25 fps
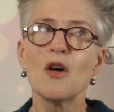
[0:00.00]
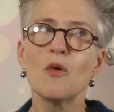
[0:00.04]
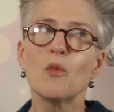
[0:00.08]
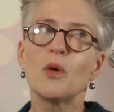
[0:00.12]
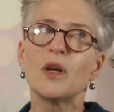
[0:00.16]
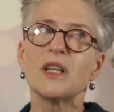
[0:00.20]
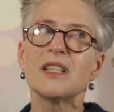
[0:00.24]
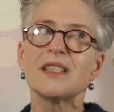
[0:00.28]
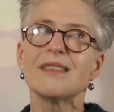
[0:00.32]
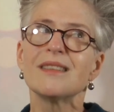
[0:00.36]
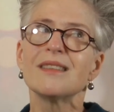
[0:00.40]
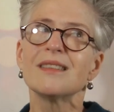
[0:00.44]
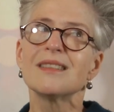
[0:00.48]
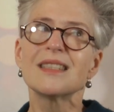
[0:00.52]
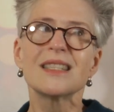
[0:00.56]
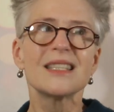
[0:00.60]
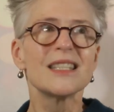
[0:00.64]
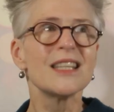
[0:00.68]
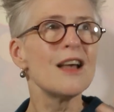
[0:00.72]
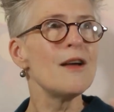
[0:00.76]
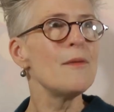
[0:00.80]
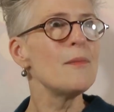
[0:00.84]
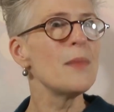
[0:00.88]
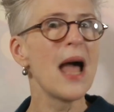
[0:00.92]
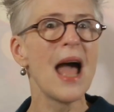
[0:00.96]
will
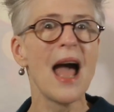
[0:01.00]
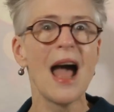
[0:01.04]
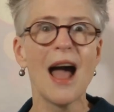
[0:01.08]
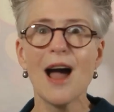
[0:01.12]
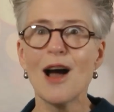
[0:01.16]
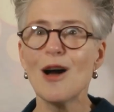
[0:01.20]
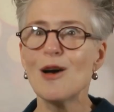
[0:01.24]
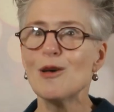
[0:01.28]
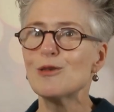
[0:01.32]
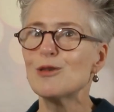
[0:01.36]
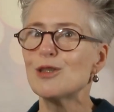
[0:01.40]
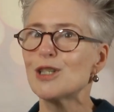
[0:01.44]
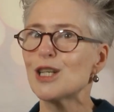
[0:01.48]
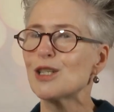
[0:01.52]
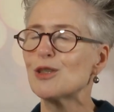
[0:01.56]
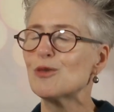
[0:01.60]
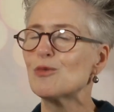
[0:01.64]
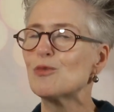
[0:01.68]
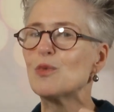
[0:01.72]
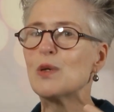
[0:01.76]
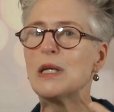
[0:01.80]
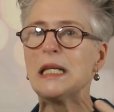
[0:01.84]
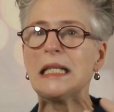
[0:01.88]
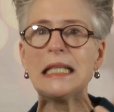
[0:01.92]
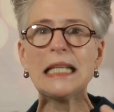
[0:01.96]
somehow just
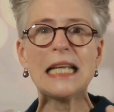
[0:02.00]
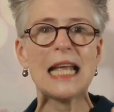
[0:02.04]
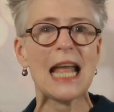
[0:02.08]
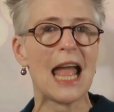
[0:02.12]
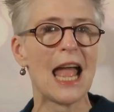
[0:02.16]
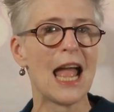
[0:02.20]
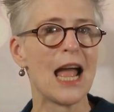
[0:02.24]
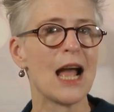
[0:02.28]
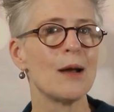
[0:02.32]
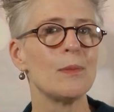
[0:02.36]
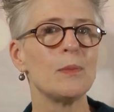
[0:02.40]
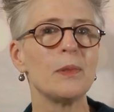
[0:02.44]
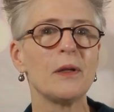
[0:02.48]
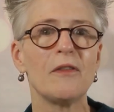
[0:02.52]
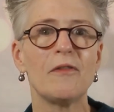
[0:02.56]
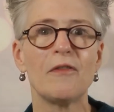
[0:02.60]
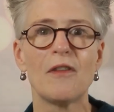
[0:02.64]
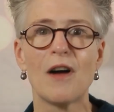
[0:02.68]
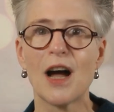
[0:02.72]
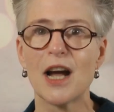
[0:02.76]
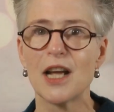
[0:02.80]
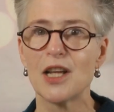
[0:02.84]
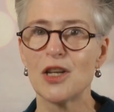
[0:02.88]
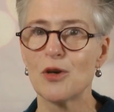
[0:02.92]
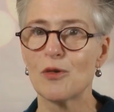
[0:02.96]
really
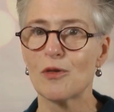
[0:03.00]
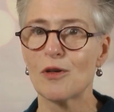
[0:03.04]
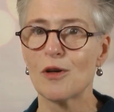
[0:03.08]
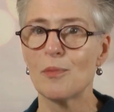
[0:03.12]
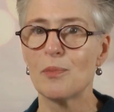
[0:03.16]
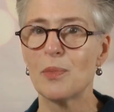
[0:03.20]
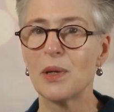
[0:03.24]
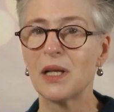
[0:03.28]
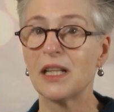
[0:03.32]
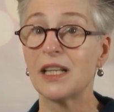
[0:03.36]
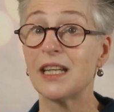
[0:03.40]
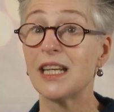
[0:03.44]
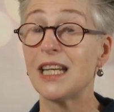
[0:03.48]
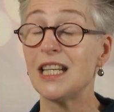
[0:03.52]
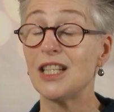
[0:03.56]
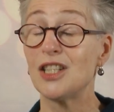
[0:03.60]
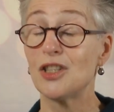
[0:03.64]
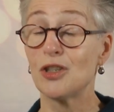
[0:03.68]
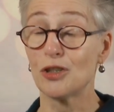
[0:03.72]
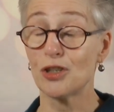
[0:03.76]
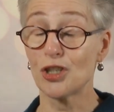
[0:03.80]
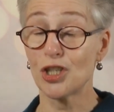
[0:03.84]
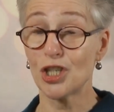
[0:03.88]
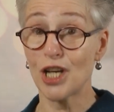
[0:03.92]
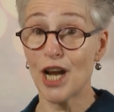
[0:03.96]
amplify your ability
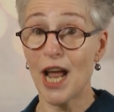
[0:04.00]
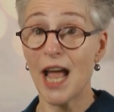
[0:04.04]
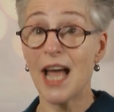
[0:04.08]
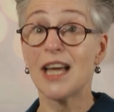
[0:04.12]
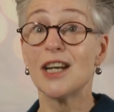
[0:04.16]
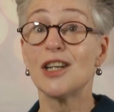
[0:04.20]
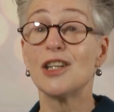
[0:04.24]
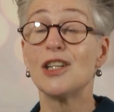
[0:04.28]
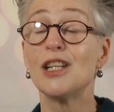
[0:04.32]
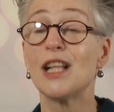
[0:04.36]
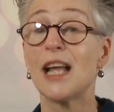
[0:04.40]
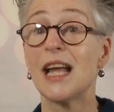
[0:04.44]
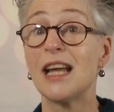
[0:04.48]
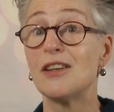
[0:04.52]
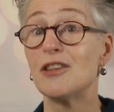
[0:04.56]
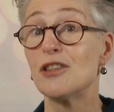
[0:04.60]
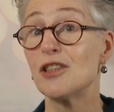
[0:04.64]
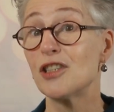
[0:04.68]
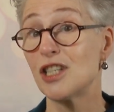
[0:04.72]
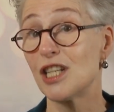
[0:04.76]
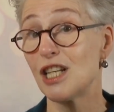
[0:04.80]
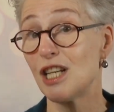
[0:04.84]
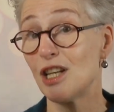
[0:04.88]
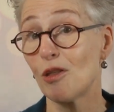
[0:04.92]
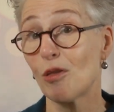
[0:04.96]
to channel
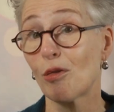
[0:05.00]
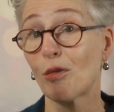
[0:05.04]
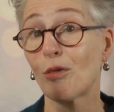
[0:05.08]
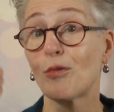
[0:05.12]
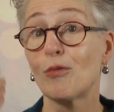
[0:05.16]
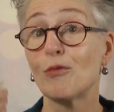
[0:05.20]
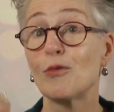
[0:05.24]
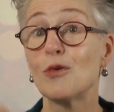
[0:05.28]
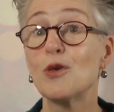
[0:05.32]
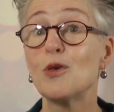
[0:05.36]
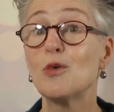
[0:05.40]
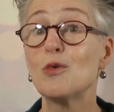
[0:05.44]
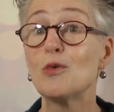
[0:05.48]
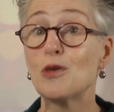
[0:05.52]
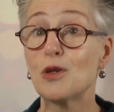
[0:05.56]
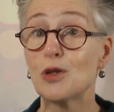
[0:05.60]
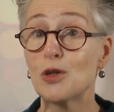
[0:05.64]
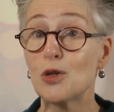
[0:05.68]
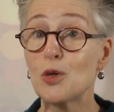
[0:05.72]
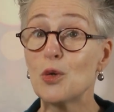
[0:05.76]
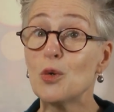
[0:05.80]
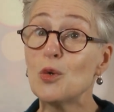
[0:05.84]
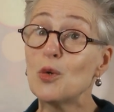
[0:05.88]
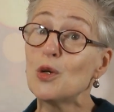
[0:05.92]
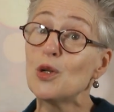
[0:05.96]
energy through the
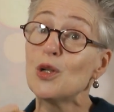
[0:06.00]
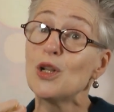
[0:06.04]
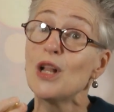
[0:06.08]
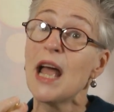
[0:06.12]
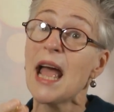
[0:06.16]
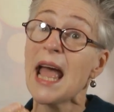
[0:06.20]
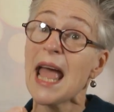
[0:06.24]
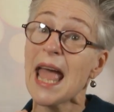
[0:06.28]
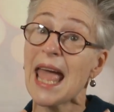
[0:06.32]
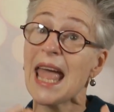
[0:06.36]
tool